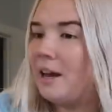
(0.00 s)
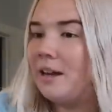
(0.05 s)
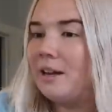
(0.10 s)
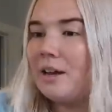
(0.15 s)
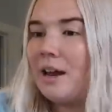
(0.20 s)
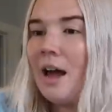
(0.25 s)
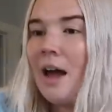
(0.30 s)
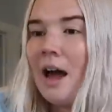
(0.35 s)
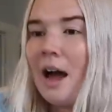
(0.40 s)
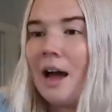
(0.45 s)

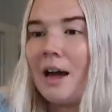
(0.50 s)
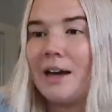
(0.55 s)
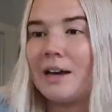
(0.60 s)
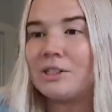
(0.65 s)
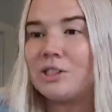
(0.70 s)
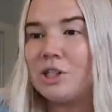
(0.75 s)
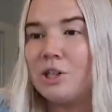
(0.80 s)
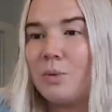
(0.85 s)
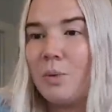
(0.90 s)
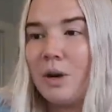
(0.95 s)
and I
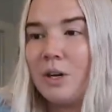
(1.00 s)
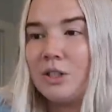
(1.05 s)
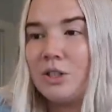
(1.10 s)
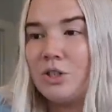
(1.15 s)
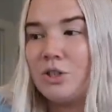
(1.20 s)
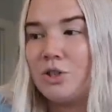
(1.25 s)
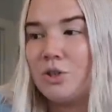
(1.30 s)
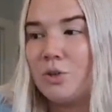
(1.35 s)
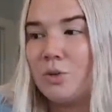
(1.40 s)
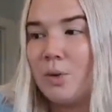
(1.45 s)
actually wanted
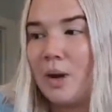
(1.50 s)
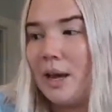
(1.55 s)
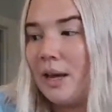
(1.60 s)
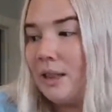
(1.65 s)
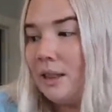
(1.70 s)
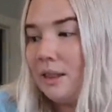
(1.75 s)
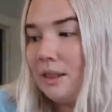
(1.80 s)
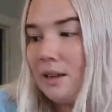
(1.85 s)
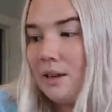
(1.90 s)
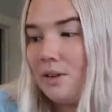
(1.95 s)
to do
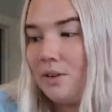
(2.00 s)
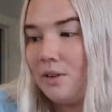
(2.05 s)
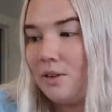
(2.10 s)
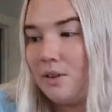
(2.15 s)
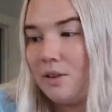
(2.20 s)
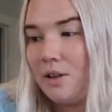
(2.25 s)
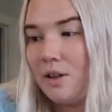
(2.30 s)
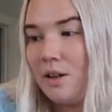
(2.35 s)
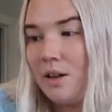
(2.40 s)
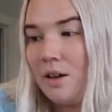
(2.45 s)
a
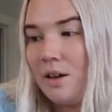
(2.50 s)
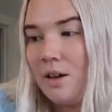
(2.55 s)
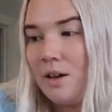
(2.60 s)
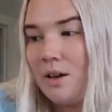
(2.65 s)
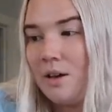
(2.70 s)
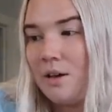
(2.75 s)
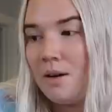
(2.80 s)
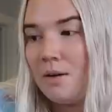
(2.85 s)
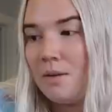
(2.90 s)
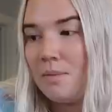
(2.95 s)
little
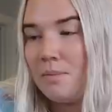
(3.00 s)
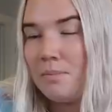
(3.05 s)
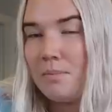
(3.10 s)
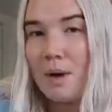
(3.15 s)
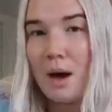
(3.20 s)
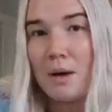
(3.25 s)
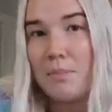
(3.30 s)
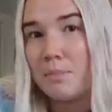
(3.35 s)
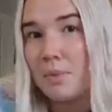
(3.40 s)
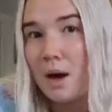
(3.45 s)

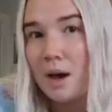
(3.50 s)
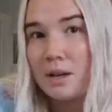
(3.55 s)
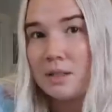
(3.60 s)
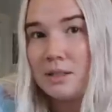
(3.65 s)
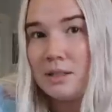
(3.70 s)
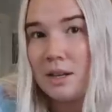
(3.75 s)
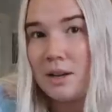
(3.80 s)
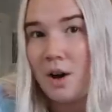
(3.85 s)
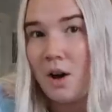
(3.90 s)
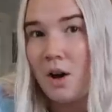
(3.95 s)

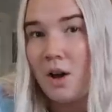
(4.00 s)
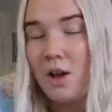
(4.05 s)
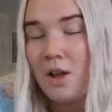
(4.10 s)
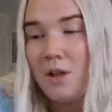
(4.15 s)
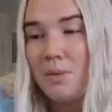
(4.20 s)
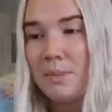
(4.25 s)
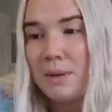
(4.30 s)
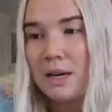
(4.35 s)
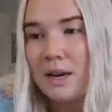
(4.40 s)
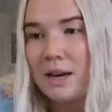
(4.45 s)
unboxing
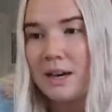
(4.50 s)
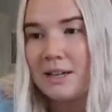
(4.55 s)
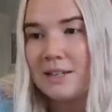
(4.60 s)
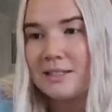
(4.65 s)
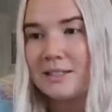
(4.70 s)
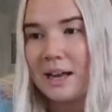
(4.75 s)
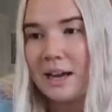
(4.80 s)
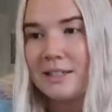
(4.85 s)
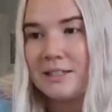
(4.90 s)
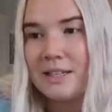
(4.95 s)
haul
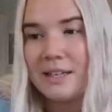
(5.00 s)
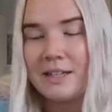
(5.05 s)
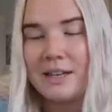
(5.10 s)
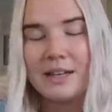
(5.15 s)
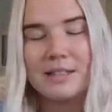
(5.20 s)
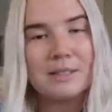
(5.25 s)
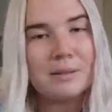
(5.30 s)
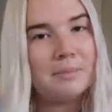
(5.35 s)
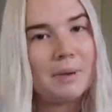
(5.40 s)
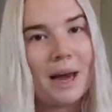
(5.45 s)
because I did
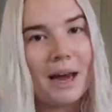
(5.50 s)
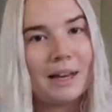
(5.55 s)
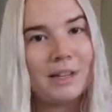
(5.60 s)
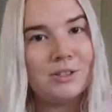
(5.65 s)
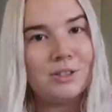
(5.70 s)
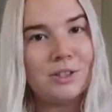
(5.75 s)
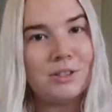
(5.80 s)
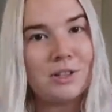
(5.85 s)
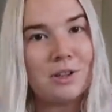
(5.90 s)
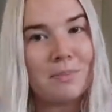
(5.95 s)
get some
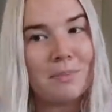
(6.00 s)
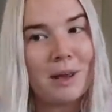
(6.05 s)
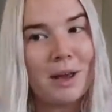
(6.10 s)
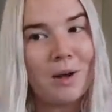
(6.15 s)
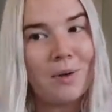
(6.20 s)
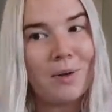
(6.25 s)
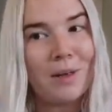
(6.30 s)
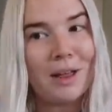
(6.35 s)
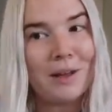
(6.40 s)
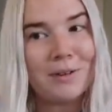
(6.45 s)
packages in the
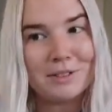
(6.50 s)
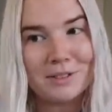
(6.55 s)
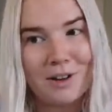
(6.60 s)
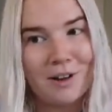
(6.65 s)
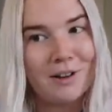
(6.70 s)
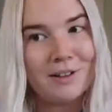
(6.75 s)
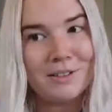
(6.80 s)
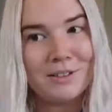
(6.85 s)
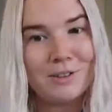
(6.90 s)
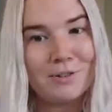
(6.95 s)
mail while I was
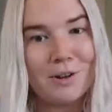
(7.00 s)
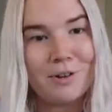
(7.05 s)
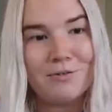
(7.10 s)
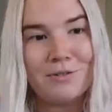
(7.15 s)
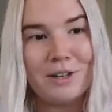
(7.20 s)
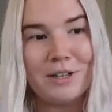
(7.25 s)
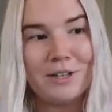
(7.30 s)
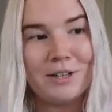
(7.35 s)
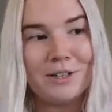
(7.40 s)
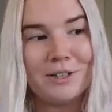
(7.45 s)
gone. So I
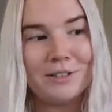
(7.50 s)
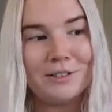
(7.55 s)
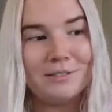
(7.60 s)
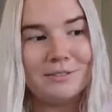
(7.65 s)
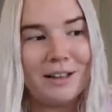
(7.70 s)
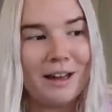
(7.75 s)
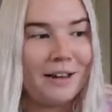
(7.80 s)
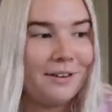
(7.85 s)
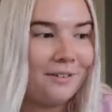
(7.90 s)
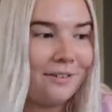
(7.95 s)

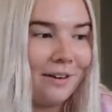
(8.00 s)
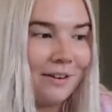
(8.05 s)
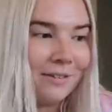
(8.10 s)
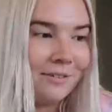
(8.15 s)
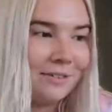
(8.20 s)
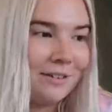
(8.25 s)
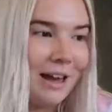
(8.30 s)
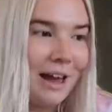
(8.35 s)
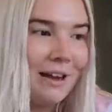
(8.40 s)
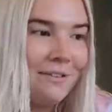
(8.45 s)
figured, I don't
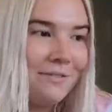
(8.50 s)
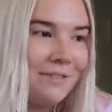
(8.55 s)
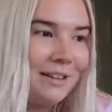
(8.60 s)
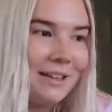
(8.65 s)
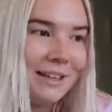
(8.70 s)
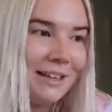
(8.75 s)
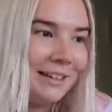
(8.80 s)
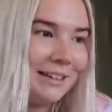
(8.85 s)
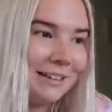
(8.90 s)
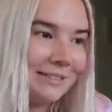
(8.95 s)
know, I
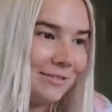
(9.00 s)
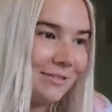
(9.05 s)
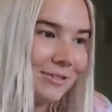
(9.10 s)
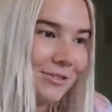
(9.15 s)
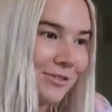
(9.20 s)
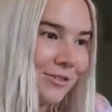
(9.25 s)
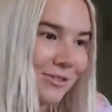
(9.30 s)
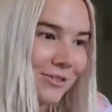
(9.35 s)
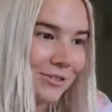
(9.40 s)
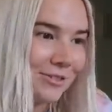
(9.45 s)
feel like
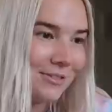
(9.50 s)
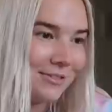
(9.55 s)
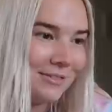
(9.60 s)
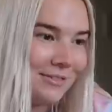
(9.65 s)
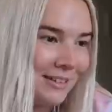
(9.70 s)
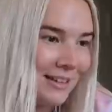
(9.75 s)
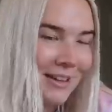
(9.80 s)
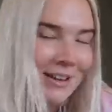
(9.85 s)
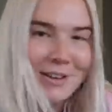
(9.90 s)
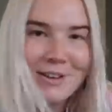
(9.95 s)
it's just,
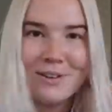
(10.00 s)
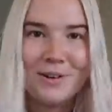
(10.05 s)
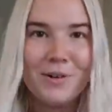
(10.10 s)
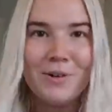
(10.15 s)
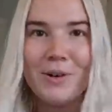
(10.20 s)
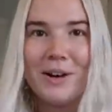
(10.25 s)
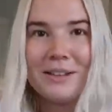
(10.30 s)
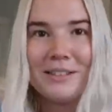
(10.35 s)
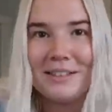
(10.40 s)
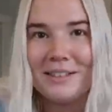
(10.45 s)

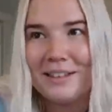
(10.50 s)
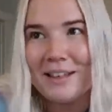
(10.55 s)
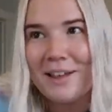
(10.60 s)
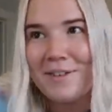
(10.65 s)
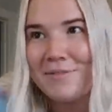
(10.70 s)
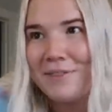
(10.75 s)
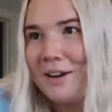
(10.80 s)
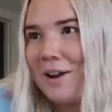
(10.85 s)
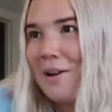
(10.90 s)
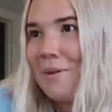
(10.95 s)
who doesn't
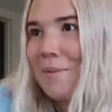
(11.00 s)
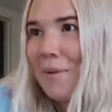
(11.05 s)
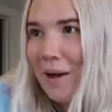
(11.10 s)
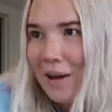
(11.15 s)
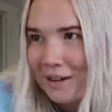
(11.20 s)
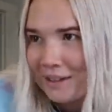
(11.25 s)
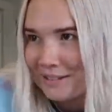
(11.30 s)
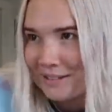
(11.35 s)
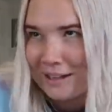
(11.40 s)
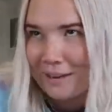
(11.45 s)
love an
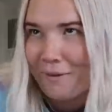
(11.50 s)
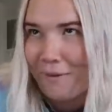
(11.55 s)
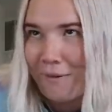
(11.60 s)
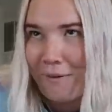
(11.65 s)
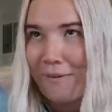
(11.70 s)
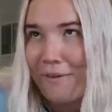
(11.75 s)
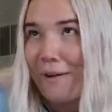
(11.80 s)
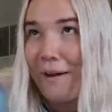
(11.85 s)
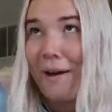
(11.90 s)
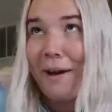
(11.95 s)
unboxing
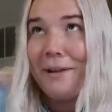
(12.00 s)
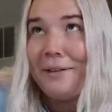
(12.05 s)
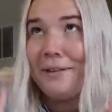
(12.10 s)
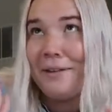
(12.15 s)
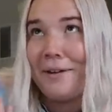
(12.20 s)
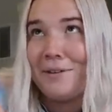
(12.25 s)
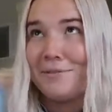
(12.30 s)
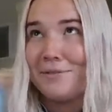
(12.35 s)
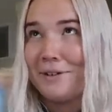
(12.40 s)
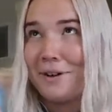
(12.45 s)
haul? I
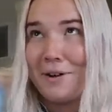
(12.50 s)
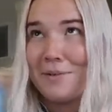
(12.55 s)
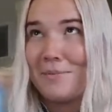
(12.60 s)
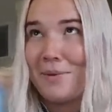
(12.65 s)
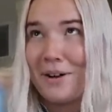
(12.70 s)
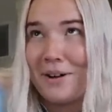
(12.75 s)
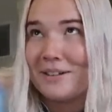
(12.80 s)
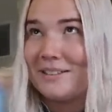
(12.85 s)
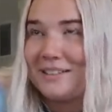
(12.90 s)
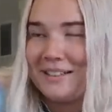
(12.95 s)
love an
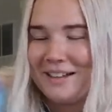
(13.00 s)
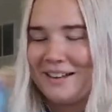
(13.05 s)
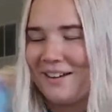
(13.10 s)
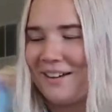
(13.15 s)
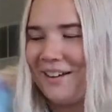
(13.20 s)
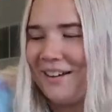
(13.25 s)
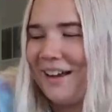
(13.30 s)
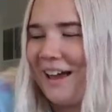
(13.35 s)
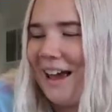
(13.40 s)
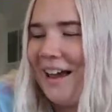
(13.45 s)
unboxing
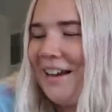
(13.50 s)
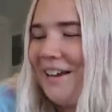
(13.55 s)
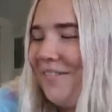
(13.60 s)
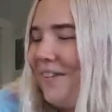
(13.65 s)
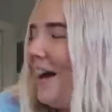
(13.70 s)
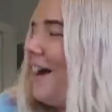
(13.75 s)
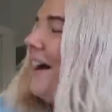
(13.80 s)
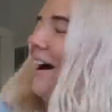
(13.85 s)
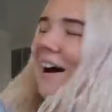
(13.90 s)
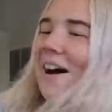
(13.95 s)
haul.
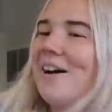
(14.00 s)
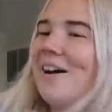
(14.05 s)
Anyway,